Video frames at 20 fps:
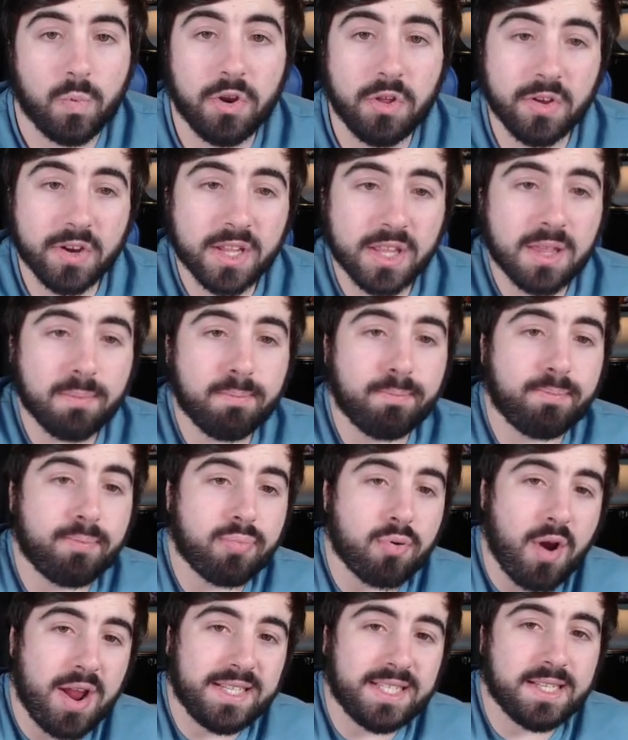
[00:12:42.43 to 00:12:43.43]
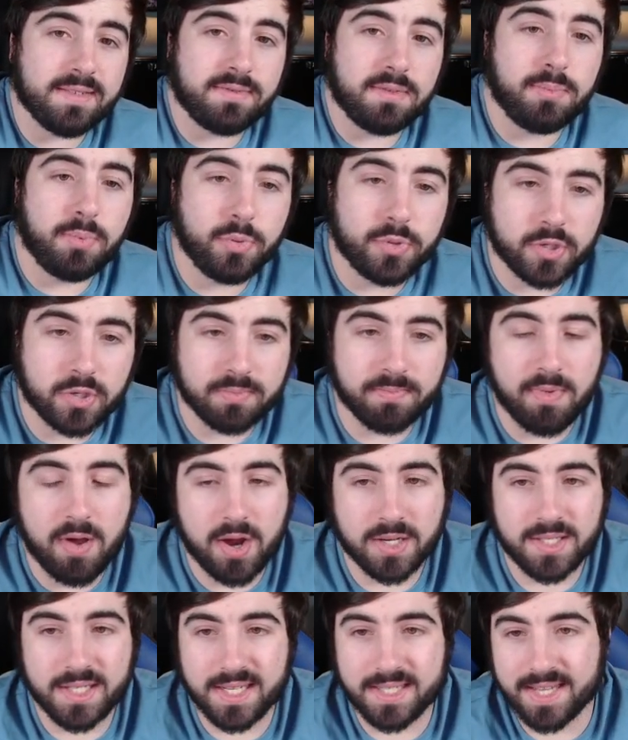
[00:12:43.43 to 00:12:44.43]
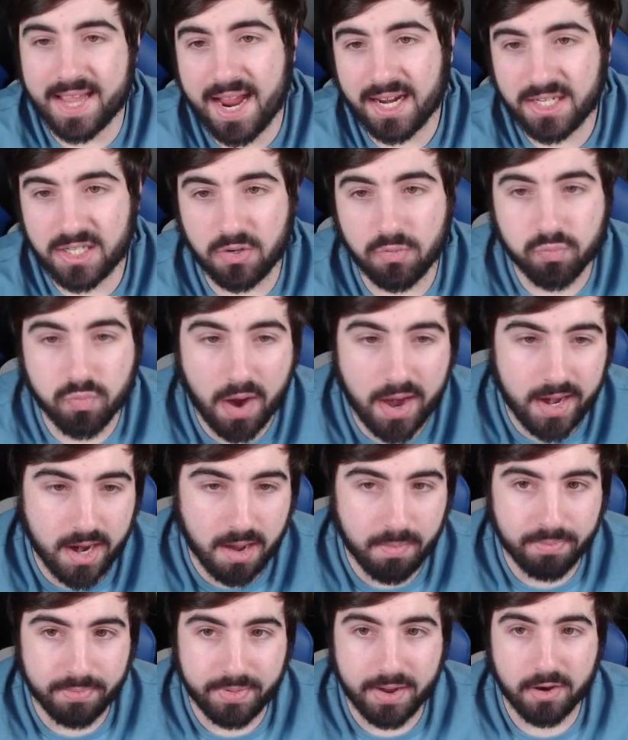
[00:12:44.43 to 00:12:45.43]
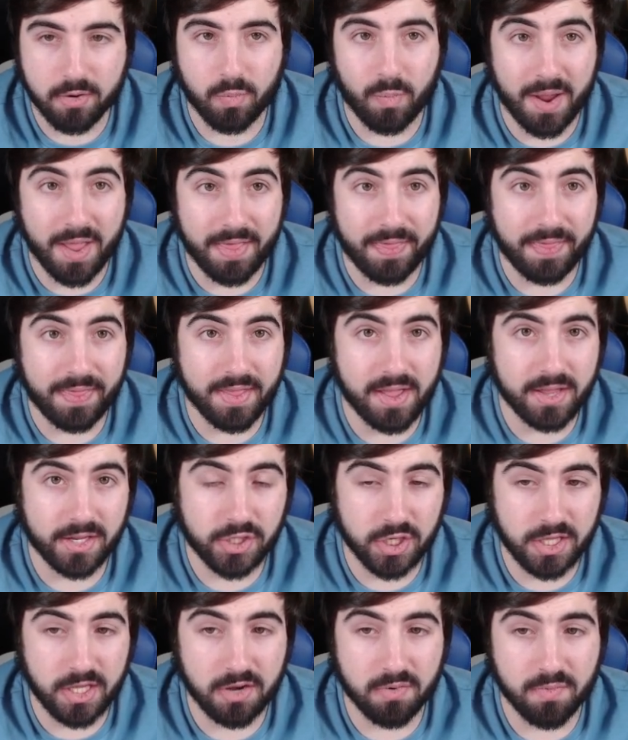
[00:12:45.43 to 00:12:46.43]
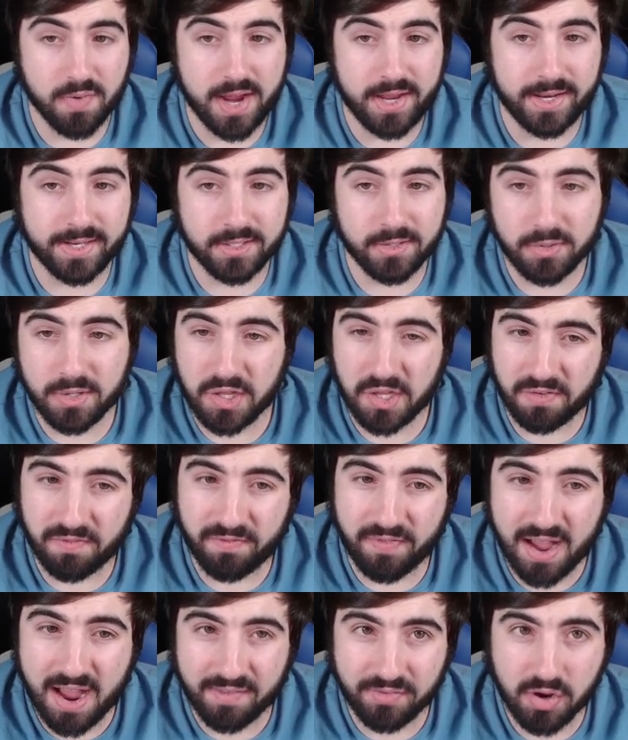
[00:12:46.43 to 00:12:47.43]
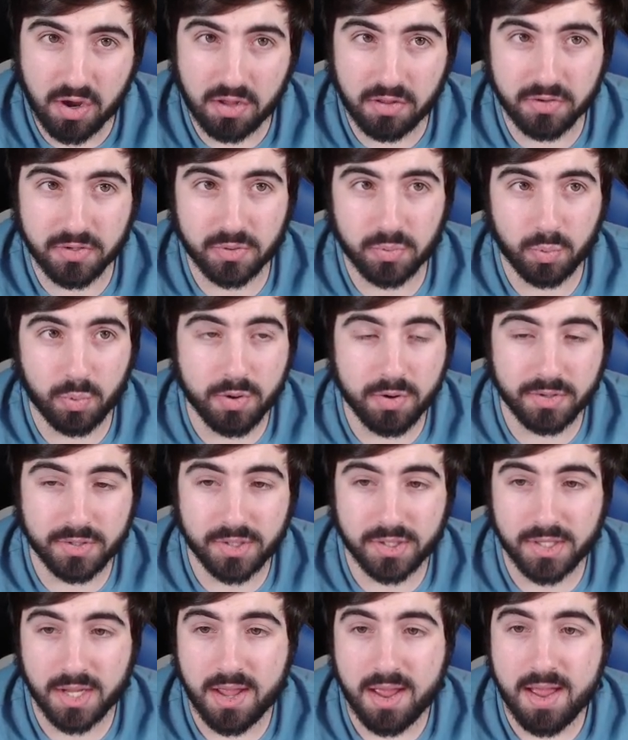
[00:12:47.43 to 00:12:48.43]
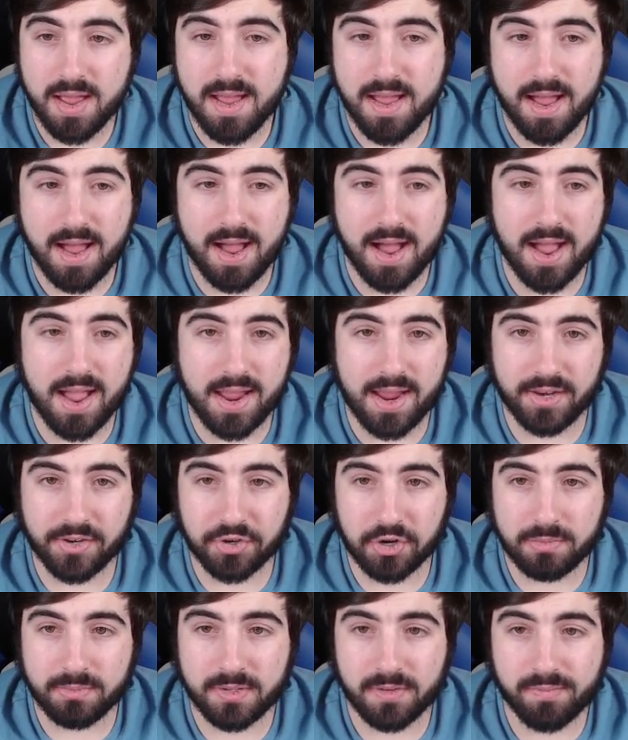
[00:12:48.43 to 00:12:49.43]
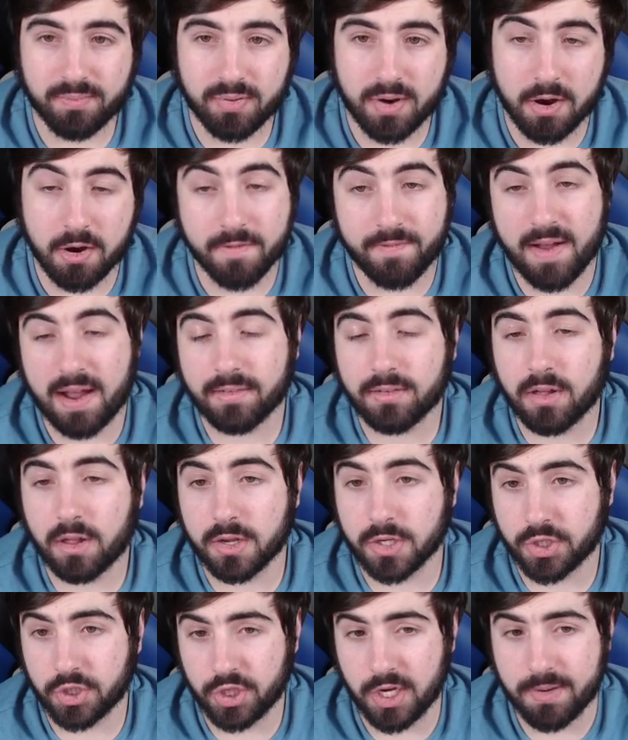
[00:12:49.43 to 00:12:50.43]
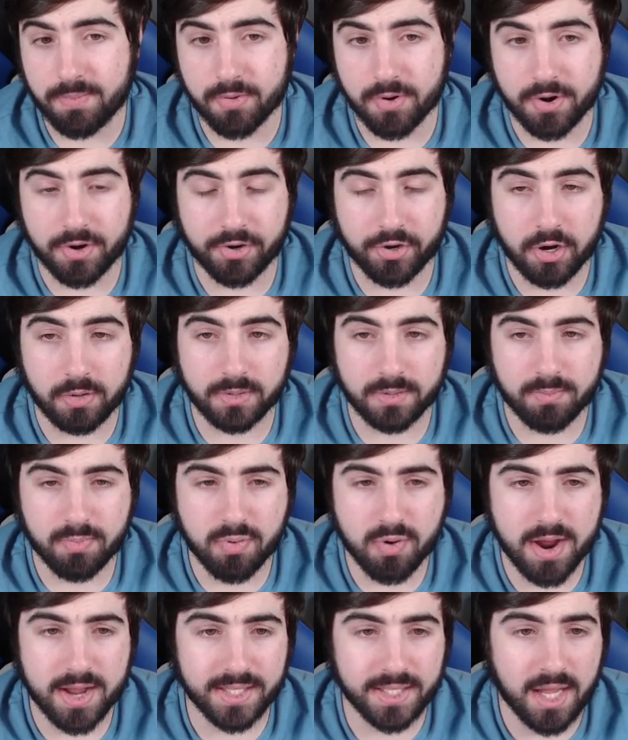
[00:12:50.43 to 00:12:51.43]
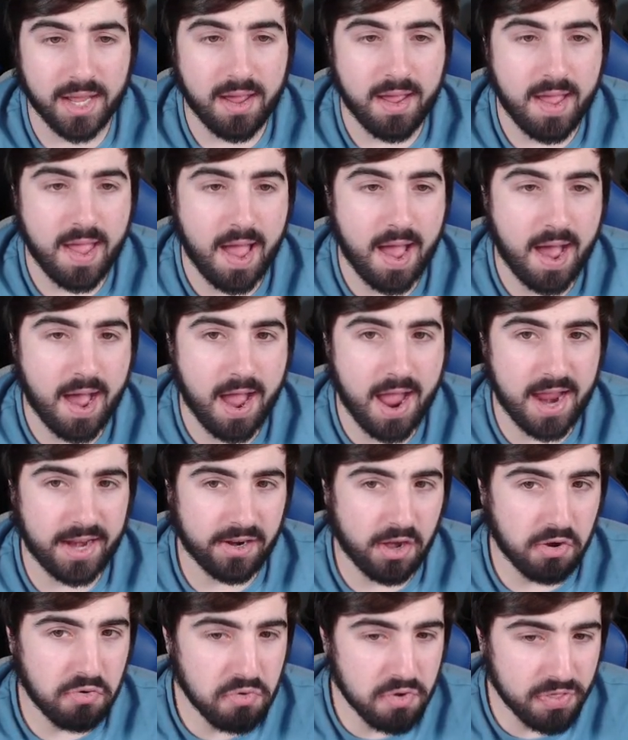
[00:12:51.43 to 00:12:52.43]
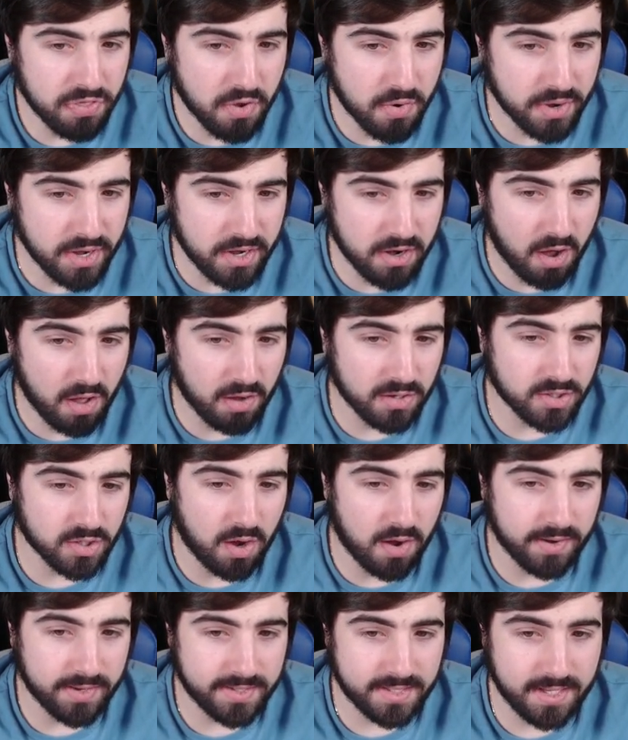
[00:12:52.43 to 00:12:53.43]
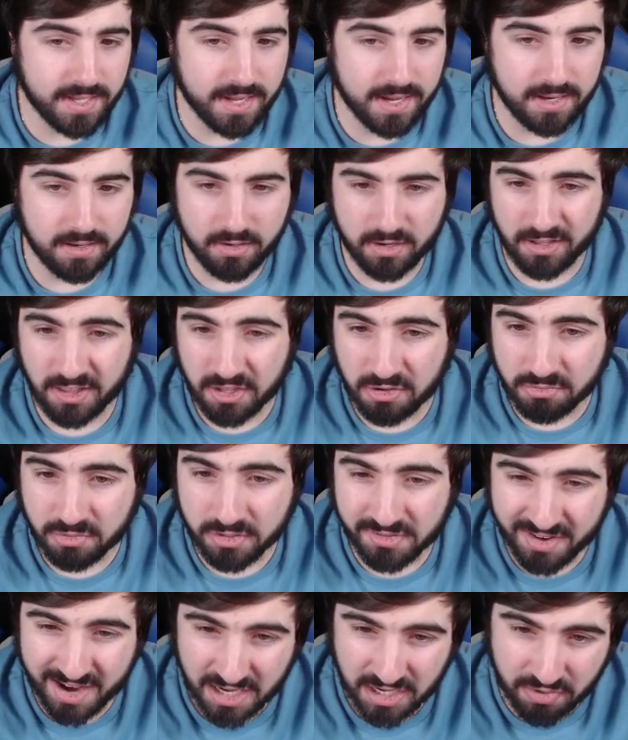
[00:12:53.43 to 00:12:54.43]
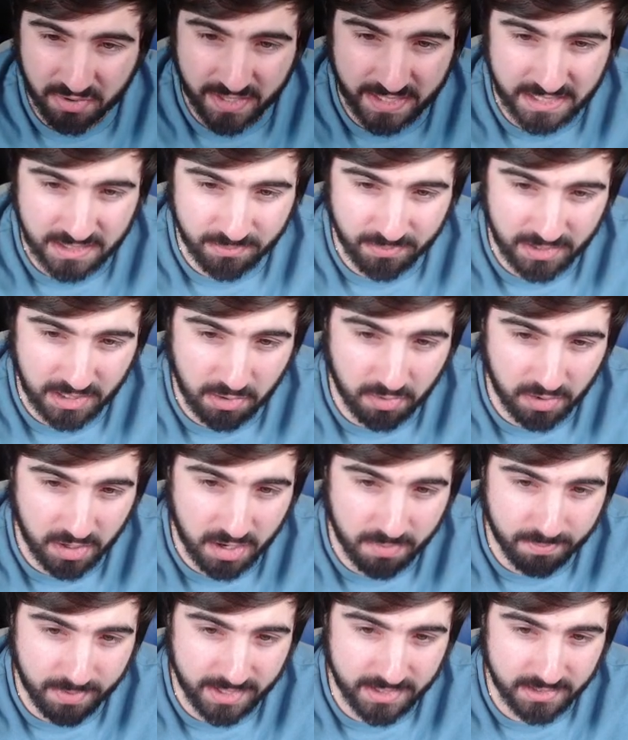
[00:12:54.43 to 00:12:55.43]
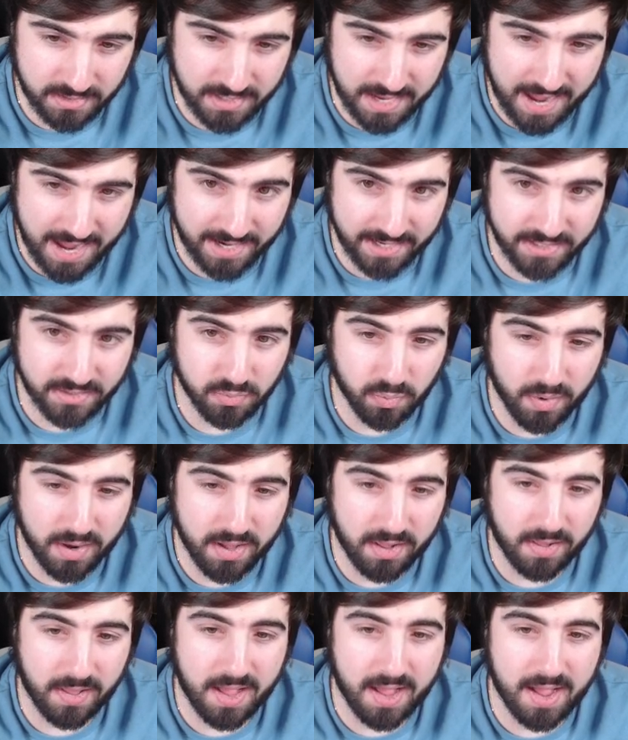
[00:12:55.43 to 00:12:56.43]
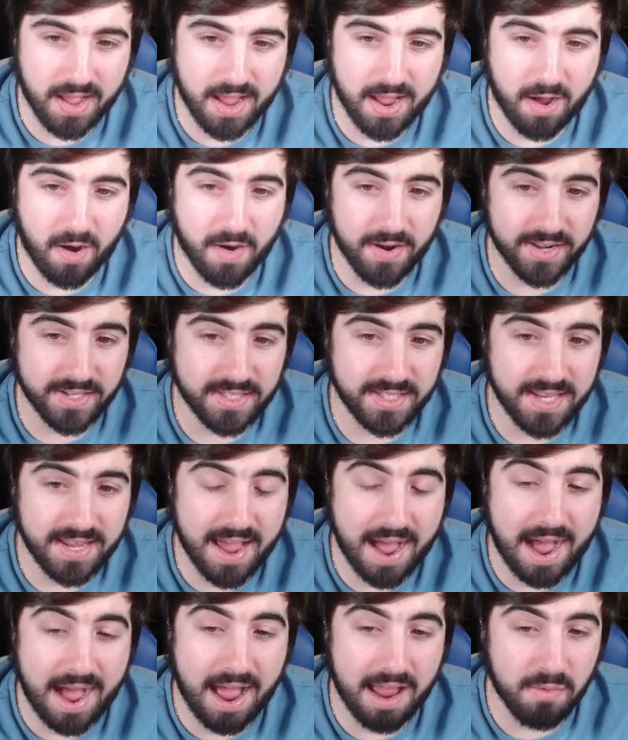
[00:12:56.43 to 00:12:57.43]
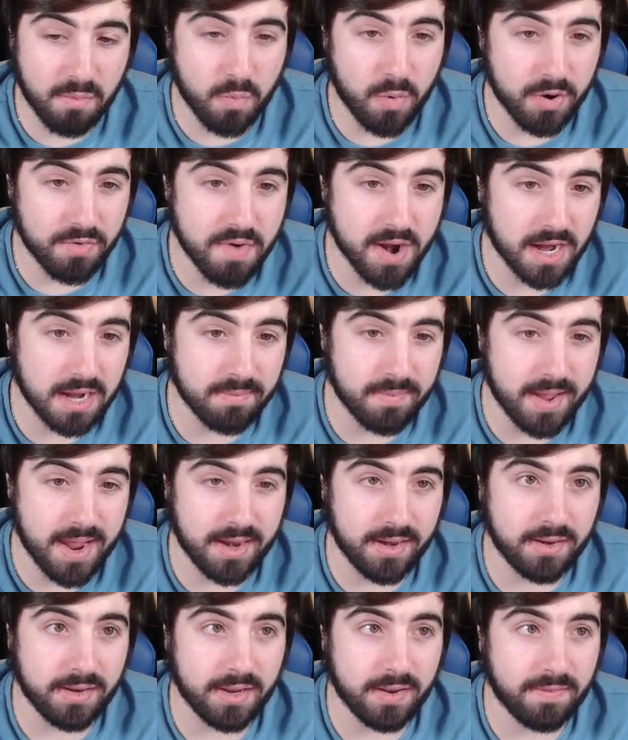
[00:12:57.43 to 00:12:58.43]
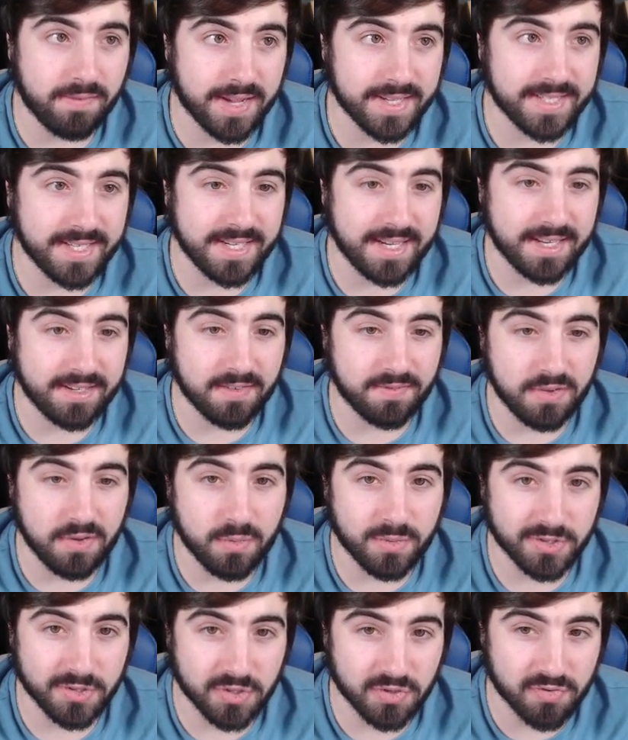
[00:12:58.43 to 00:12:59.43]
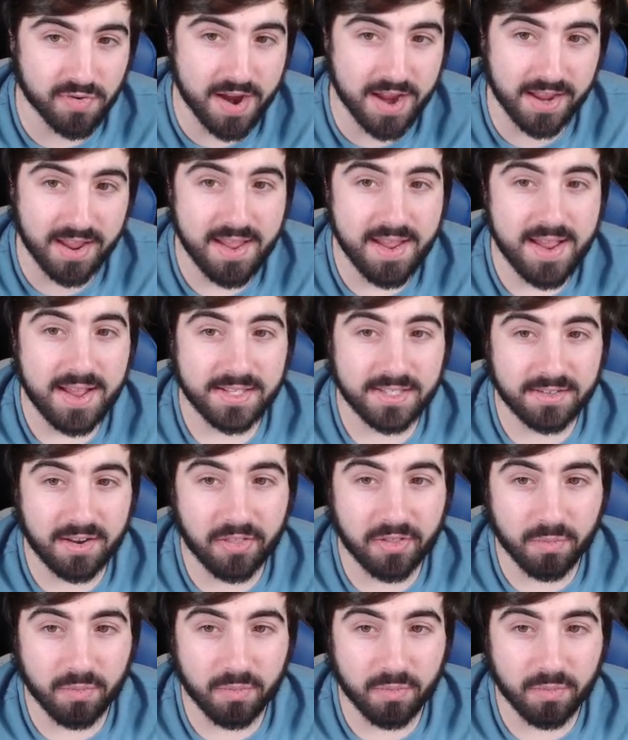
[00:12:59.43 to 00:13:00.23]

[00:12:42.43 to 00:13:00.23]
you look at the price of a booster box, it's actually right up there with Chilling Reign. It's only like $5 worse in terms of or $5 cheaper in terms of price. At $130, honestly, and look at the trajectory this has been going up as well. Honestly, I would recommend investing into Fusion Strike. It's another